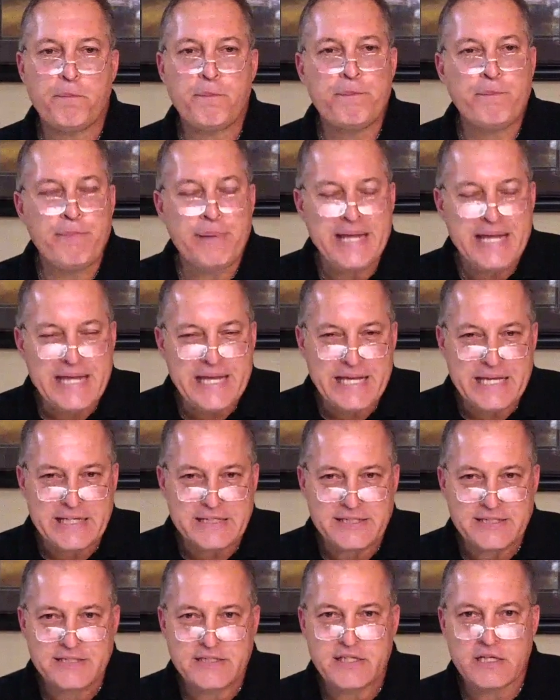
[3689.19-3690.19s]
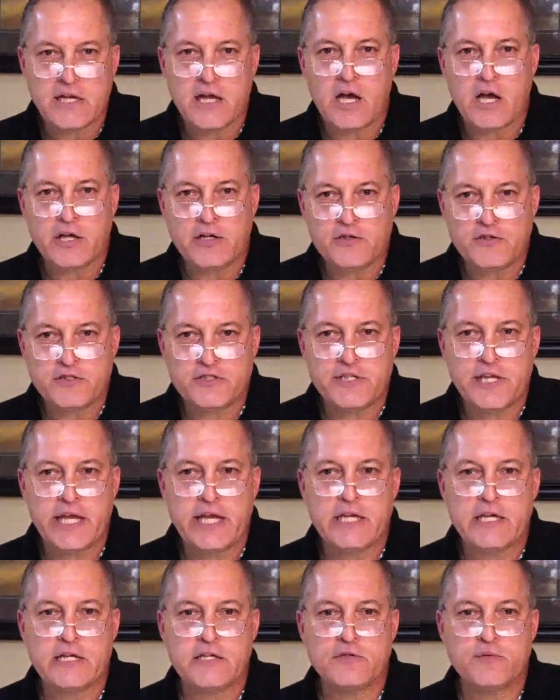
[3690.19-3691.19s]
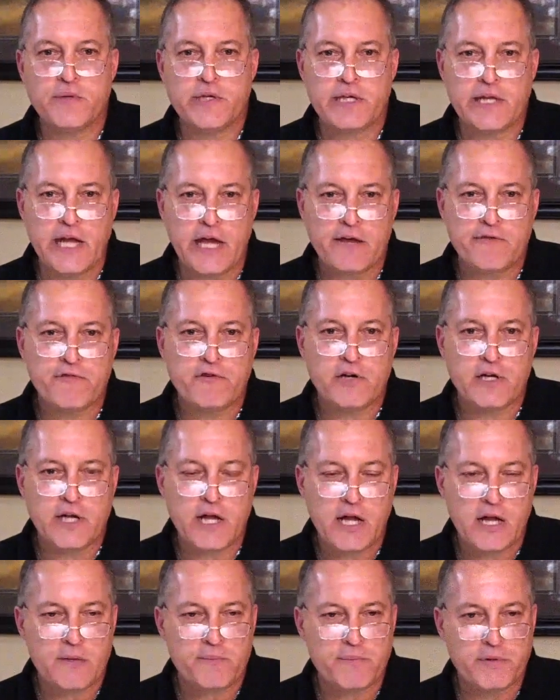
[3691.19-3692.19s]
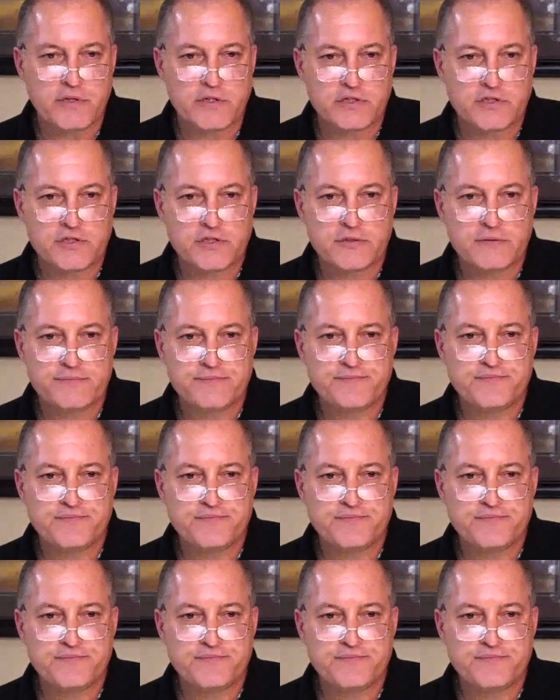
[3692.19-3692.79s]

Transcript: biggest understandings we could ever accomplish